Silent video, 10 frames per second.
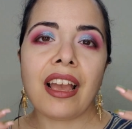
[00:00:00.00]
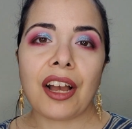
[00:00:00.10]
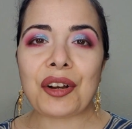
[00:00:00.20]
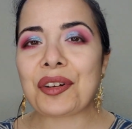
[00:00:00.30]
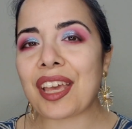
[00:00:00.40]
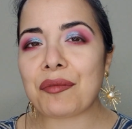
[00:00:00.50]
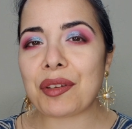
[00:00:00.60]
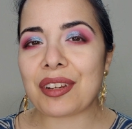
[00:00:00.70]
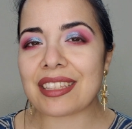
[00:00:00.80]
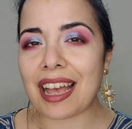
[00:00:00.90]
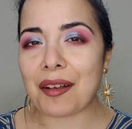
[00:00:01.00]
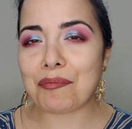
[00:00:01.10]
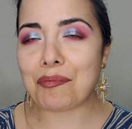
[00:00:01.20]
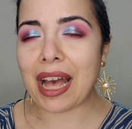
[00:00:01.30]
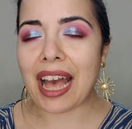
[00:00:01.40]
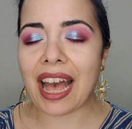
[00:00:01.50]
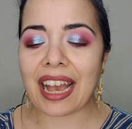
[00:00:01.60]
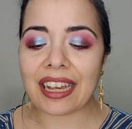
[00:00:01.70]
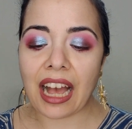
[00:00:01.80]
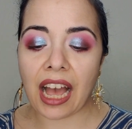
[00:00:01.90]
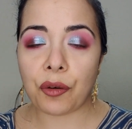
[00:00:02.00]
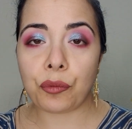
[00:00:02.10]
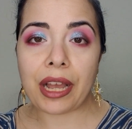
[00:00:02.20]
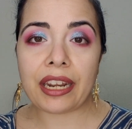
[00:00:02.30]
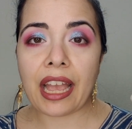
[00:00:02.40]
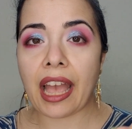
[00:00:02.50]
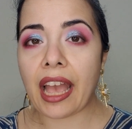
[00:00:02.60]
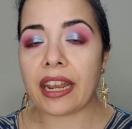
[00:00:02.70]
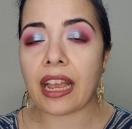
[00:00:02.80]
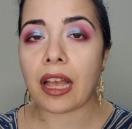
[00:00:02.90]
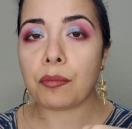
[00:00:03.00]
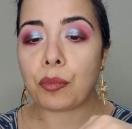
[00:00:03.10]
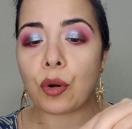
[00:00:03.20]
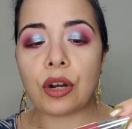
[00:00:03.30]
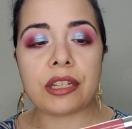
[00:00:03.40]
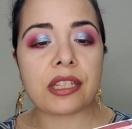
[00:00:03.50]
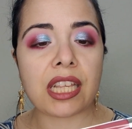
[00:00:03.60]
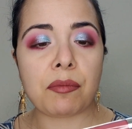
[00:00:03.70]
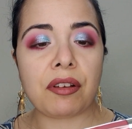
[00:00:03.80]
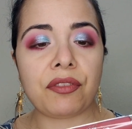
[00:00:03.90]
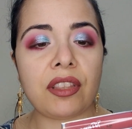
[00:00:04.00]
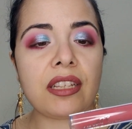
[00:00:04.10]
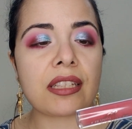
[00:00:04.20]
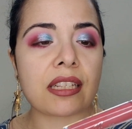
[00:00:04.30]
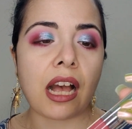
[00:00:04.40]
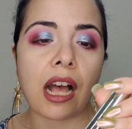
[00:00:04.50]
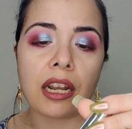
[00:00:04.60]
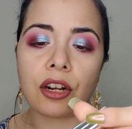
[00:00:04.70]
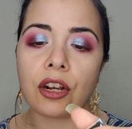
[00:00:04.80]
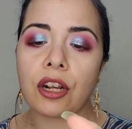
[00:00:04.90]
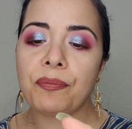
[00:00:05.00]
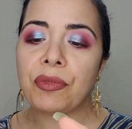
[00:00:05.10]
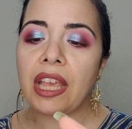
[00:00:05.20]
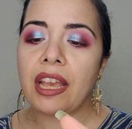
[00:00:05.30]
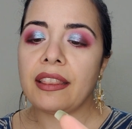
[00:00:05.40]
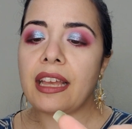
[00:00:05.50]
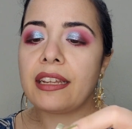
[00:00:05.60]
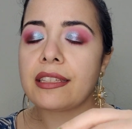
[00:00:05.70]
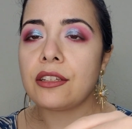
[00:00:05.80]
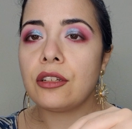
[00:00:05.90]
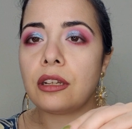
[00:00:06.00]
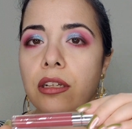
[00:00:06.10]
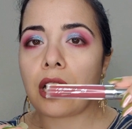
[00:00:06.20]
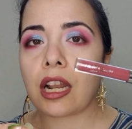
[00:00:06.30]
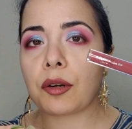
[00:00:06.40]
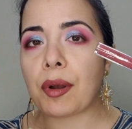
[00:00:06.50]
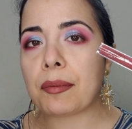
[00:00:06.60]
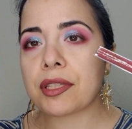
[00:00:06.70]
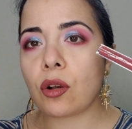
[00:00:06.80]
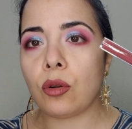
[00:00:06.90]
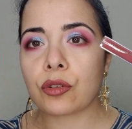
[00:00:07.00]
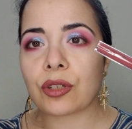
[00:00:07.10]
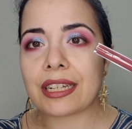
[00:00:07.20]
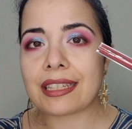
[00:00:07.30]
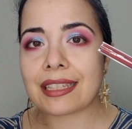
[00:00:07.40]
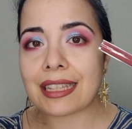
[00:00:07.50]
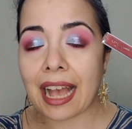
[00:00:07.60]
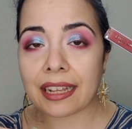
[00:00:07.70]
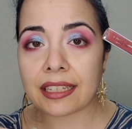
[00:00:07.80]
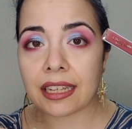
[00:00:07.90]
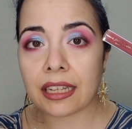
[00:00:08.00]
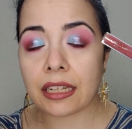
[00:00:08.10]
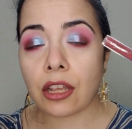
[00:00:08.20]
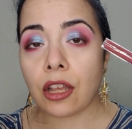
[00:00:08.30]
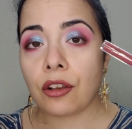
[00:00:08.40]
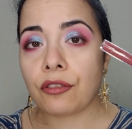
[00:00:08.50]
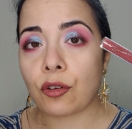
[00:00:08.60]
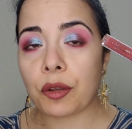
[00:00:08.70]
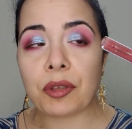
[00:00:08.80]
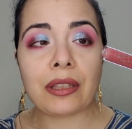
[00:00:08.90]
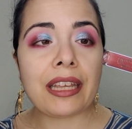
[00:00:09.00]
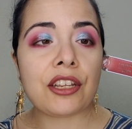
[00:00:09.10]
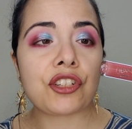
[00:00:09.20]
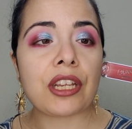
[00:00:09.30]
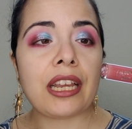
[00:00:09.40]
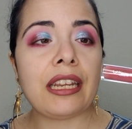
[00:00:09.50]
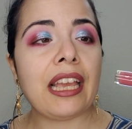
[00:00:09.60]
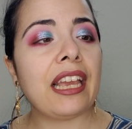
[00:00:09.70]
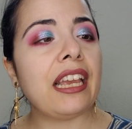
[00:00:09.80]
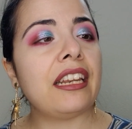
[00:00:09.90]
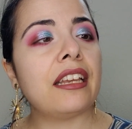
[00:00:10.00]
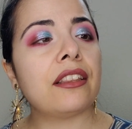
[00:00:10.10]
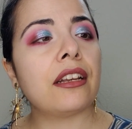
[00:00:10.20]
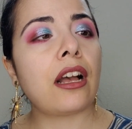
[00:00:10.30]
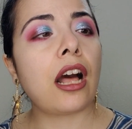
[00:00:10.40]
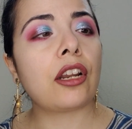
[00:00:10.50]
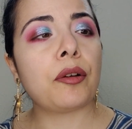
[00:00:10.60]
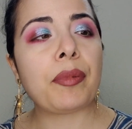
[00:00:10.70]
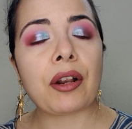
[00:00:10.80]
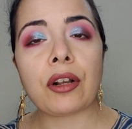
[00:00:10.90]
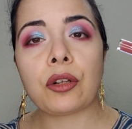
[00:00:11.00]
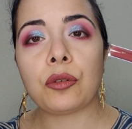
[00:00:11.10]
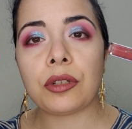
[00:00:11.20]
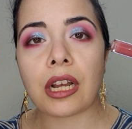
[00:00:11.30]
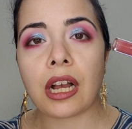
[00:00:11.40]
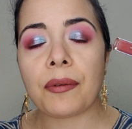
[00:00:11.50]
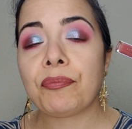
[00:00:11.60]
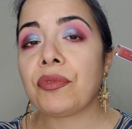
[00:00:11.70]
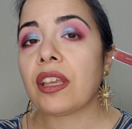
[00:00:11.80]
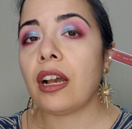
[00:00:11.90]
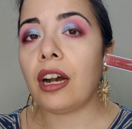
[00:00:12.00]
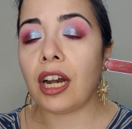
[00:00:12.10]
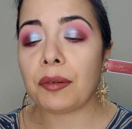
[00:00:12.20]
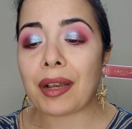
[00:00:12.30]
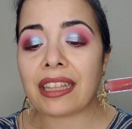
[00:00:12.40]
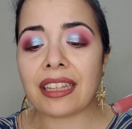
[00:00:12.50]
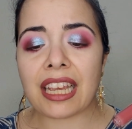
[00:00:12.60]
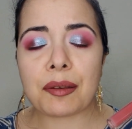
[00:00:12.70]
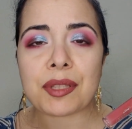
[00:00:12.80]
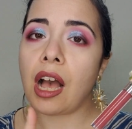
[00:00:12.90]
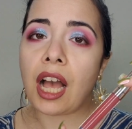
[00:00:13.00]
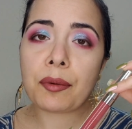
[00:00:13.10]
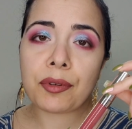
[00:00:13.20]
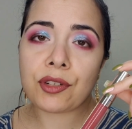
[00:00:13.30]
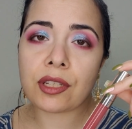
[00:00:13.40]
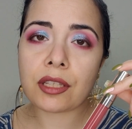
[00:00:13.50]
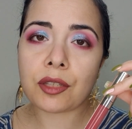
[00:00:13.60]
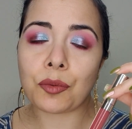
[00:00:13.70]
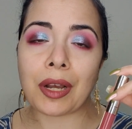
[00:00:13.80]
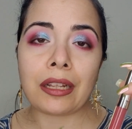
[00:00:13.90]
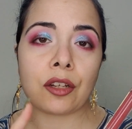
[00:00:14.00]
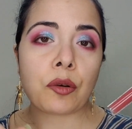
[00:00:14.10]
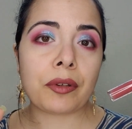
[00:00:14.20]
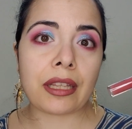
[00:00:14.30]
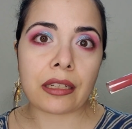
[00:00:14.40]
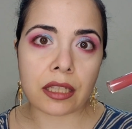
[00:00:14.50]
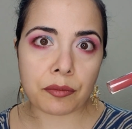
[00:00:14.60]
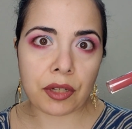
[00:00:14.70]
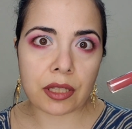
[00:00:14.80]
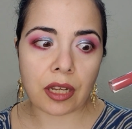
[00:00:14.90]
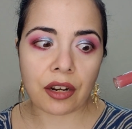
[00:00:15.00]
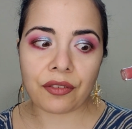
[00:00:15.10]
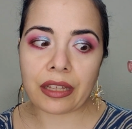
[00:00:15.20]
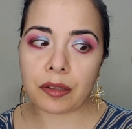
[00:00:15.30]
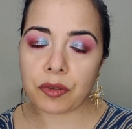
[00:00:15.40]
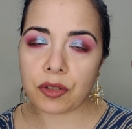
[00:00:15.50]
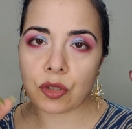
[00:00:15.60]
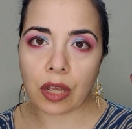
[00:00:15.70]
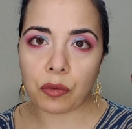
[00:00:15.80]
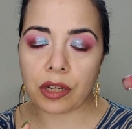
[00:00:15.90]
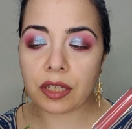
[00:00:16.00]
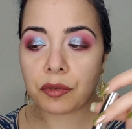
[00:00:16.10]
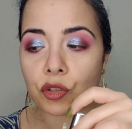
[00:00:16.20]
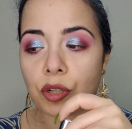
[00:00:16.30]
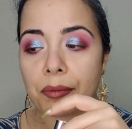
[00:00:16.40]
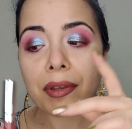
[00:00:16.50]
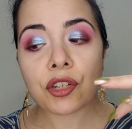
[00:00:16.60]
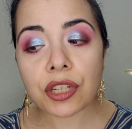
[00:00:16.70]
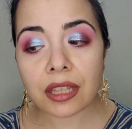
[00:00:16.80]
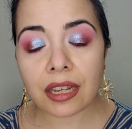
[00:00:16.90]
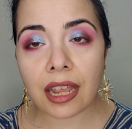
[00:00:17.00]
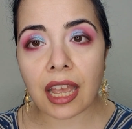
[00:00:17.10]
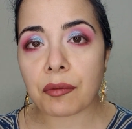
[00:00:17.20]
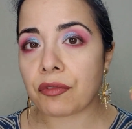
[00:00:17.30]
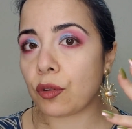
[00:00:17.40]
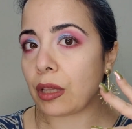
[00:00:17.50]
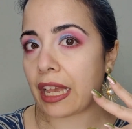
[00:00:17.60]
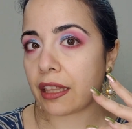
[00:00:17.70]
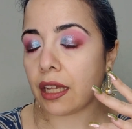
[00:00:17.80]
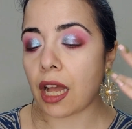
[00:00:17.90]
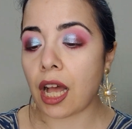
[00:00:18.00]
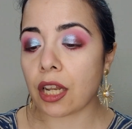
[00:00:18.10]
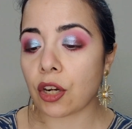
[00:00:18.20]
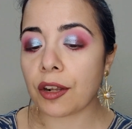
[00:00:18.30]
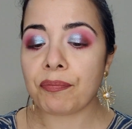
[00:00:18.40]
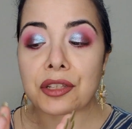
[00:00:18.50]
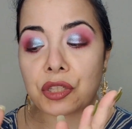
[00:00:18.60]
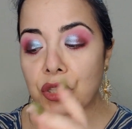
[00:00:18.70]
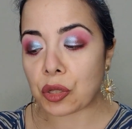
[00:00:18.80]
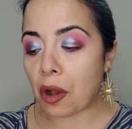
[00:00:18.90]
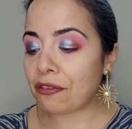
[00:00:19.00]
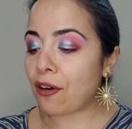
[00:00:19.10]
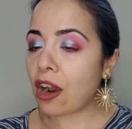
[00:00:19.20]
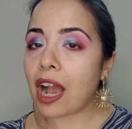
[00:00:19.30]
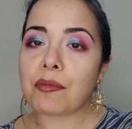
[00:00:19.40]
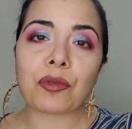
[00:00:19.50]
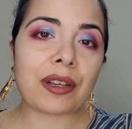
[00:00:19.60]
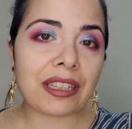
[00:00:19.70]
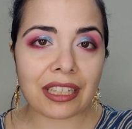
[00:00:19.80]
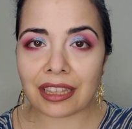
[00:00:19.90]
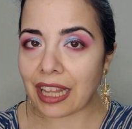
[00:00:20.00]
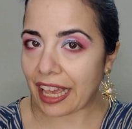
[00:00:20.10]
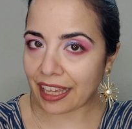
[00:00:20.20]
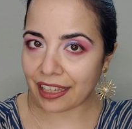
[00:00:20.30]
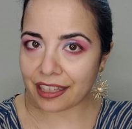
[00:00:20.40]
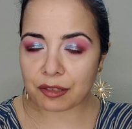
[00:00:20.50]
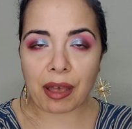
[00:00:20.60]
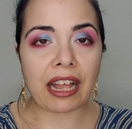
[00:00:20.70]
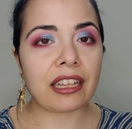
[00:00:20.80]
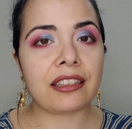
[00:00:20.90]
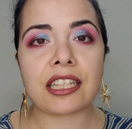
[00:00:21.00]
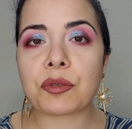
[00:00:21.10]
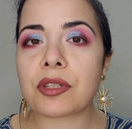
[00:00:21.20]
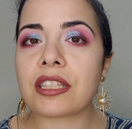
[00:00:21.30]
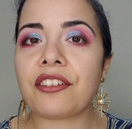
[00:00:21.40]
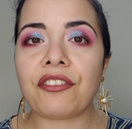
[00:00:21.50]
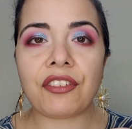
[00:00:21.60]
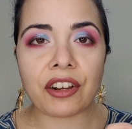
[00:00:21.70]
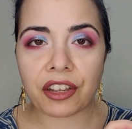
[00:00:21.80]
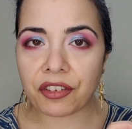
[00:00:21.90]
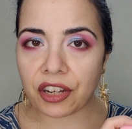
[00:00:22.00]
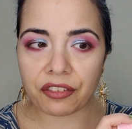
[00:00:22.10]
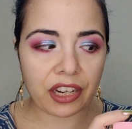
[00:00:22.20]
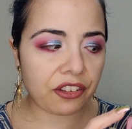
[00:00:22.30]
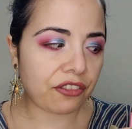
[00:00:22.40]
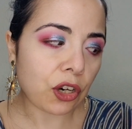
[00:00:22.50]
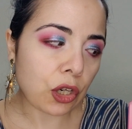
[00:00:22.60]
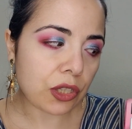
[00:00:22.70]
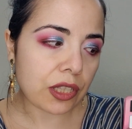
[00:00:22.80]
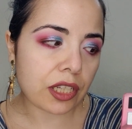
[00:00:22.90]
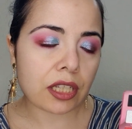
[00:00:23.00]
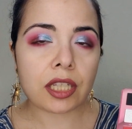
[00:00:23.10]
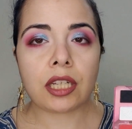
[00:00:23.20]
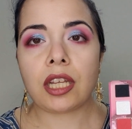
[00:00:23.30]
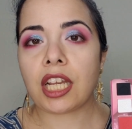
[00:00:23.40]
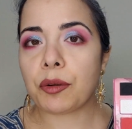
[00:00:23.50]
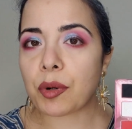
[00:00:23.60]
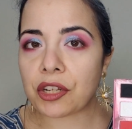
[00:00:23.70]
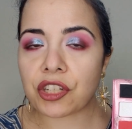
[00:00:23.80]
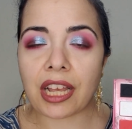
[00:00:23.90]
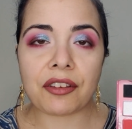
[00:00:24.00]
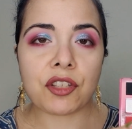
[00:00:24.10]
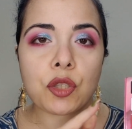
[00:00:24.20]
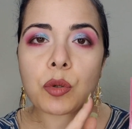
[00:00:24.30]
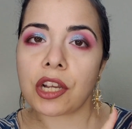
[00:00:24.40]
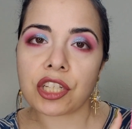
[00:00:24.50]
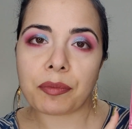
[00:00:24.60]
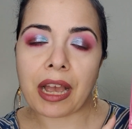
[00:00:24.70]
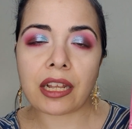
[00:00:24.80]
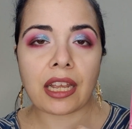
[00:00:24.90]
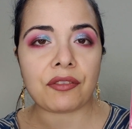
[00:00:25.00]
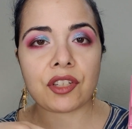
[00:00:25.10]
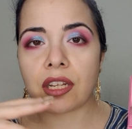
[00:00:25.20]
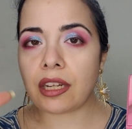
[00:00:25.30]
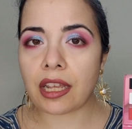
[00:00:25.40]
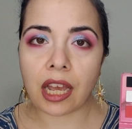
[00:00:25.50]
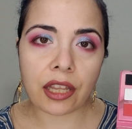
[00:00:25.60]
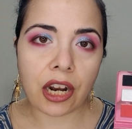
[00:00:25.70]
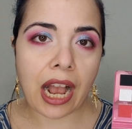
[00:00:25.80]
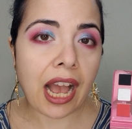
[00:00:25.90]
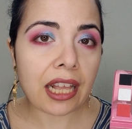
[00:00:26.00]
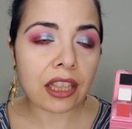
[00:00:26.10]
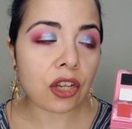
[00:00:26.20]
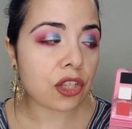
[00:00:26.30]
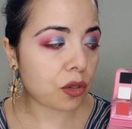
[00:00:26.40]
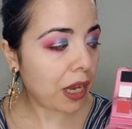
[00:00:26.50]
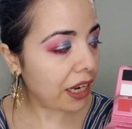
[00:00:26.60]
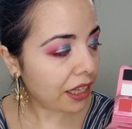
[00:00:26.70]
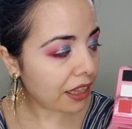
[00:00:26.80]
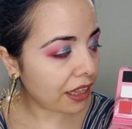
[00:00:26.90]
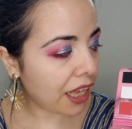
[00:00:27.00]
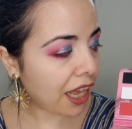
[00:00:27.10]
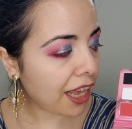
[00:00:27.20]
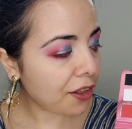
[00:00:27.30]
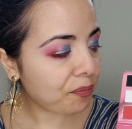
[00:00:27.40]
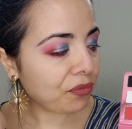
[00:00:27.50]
Okay, beauties, I'm back. I went ahead and put some of this color that is in ColourPop's Ultra Satin formulation in the color Barracuda on my lips. I purchased this a while ago, but that doesn't mean it's not available. So I wanted to make sure I mention the name if you like the color. So far, I'm really liking this palette. This was the very first impression. I haven't swatched the palette. I haven't done any other eye looks or anything.